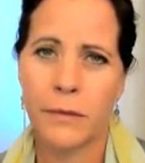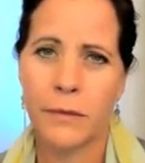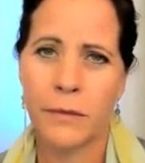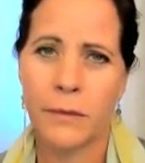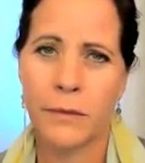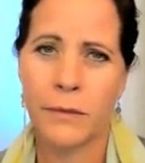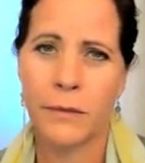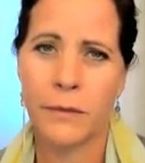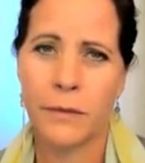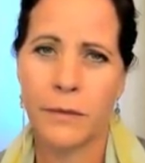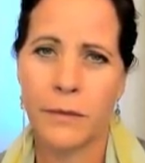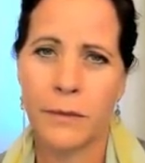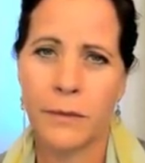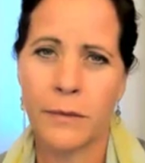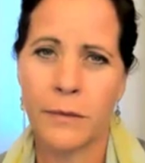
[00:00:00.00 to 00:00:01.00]

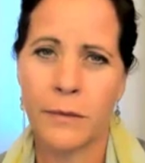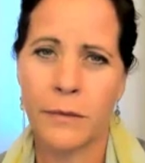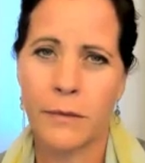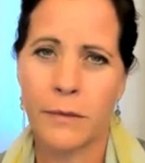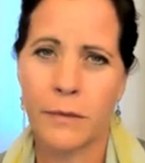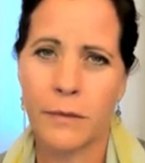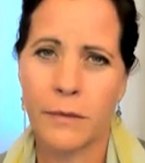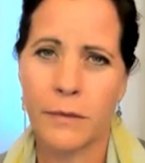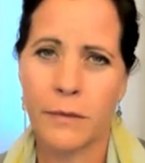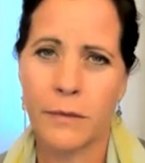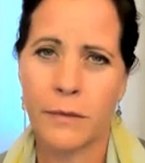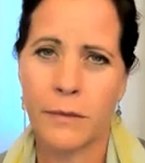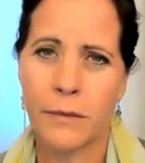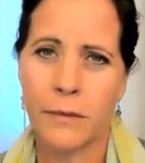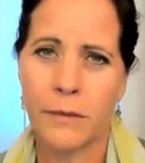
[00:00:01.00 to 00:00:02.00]

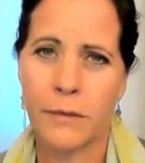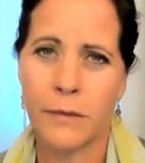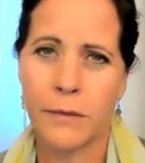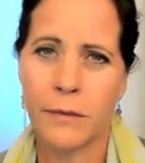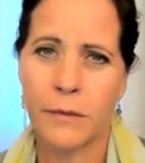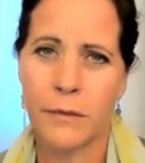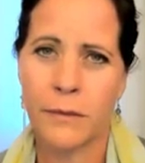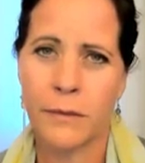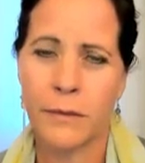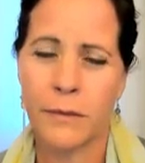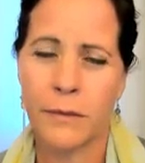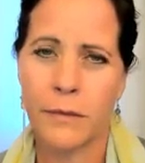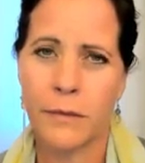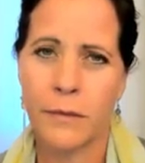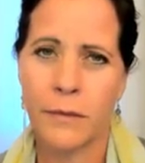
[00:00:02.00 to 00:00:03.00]

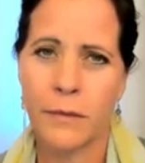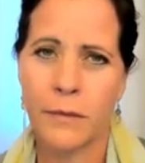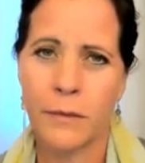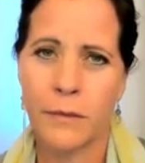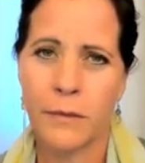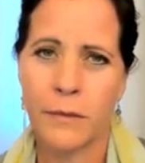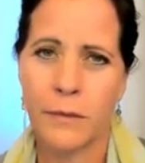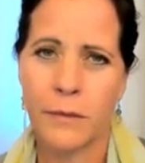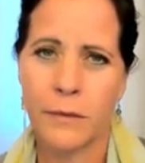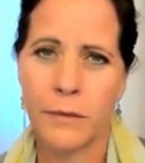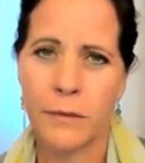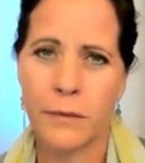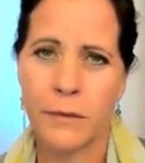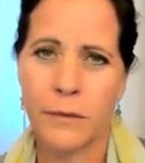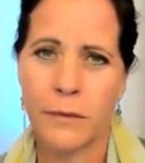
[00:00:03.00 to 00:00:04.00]

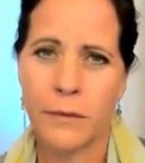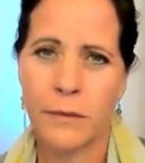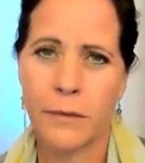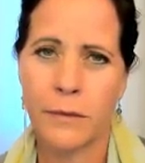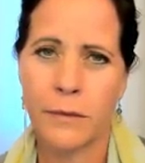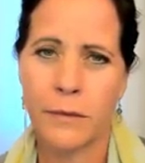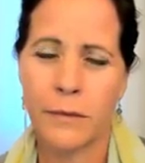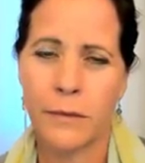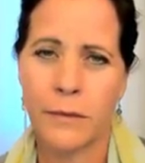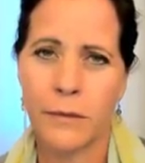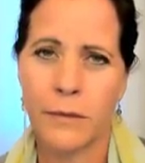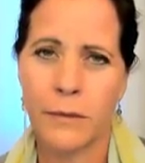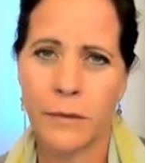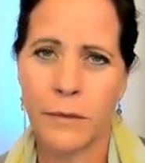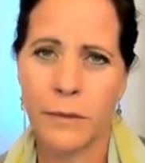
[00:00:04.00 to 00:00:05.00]

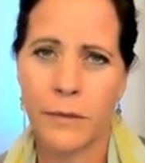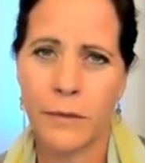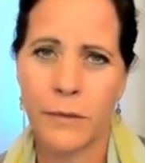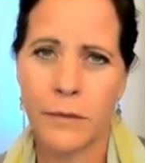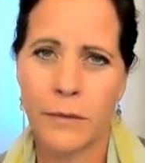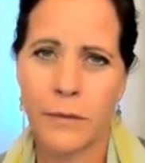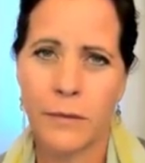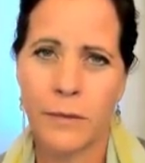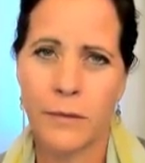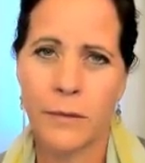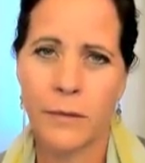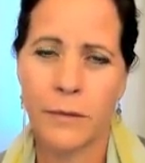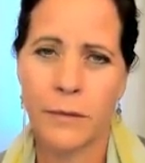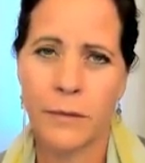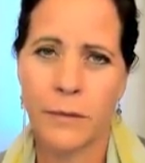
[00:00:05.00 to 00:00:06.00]

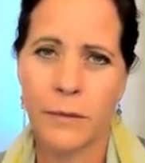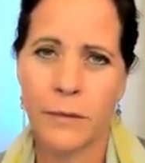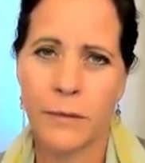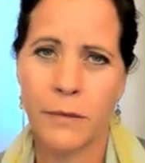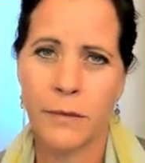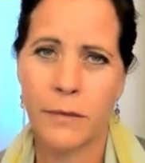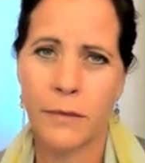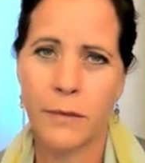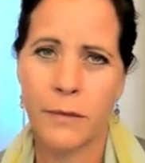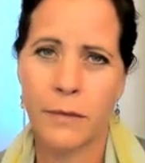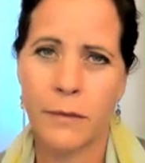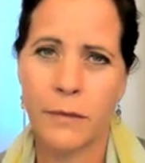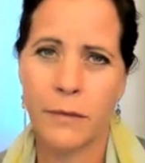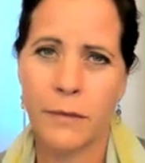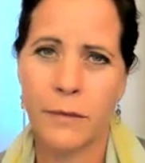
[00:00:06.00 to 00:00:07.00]

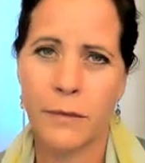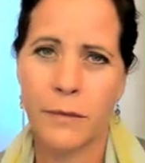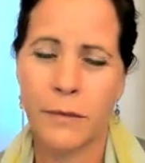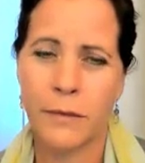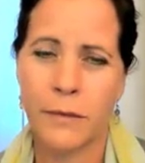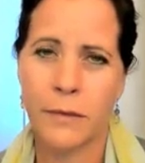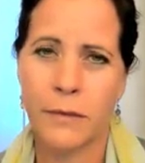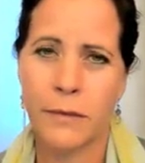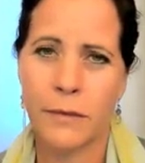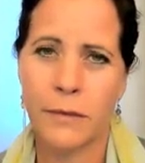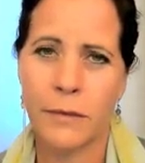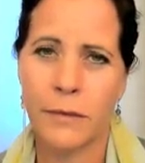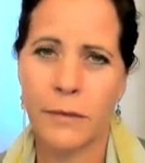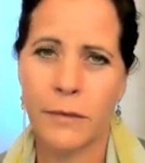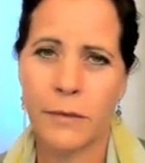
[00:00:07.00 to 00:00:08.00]
The person shown says nothing.